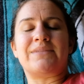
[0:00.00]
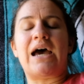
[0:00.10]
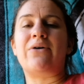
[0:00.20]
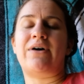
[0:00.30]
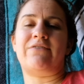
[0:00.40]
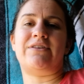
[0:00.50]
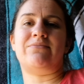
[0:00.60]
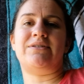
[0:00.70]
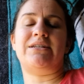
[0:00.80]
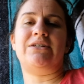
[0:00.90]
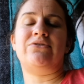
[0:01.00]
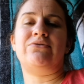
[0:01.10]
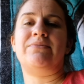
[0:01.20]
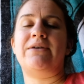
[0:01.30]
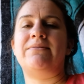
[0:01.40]
I will have to update you
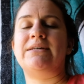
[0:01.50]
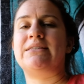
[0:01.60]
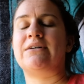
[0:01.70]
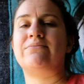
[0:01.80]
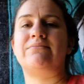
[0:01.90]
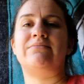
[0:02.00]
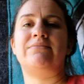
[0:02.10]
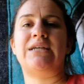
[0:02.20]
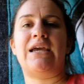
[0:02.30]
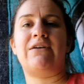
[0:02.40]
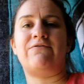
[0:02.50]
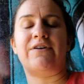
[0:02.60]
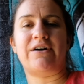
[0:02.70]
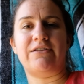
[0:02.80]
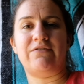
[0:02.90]
maybe someday
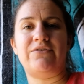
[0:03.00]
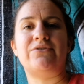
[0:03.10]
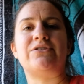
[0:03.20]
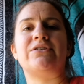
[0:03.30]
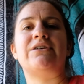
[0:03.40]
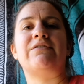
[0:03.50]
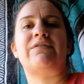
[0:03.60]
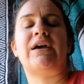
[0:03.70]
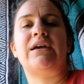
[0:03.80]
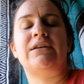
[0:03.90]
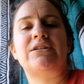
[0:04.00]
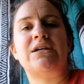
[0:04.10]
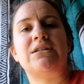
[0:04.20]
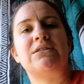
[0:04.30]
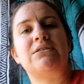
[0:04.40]
far in the future if I get a
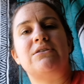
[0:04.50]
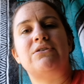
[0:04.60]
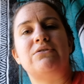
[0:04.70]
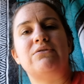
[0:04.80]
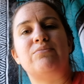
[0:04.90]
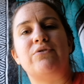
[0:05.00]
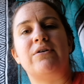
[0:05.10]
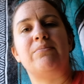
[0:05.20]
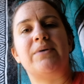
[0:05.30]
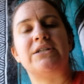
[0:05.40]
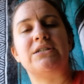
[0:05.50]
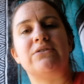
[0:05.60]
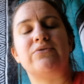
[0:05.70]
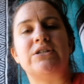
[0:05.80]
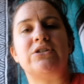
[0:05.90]
chance to do more budget
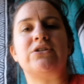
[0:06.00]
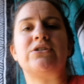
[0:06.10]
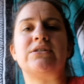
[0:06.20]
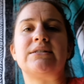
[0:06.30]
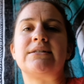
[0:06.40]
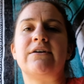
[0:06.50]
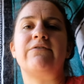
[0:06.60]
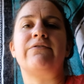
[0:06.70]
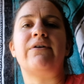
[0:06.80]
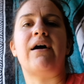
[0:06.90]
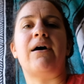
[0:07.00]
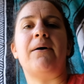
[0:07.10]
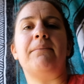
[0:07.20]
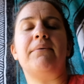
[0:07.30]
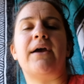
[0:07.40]
research and stuff,
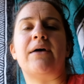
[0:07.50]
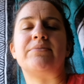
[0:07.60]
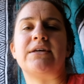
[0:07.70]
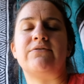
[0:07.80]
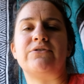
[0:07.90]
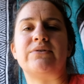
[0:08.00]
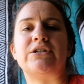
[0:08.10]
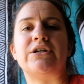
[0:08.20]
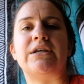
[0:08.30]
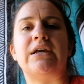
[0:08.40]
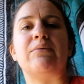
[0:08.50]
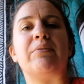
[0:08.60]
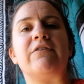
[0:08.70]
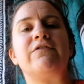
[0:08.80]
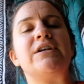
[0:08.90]
perhaps after returning.
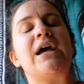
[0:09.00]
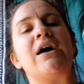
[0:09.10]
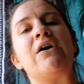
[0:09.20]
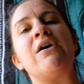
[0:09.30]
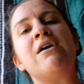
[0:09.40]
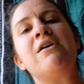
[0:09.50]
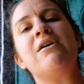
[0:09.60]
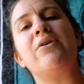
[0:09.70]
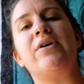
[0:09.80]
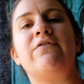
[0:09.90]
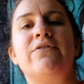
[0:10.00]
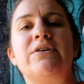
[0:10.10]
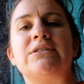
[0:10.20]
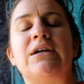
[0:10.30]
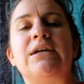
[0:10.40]
But for now, I want to
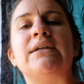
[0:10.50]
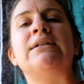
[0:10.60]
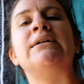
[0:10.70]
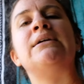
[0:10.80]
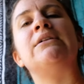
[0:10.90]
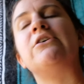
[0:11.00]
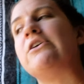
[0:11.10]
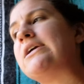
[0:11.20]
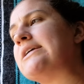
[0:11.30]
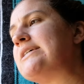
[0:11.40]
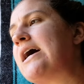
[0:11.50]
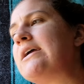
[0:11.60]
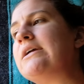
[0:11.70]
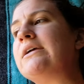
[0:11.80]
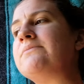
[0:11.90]
focus on Italy, learning
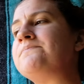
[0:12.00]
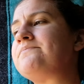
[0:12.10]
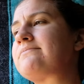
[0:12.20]
Italian,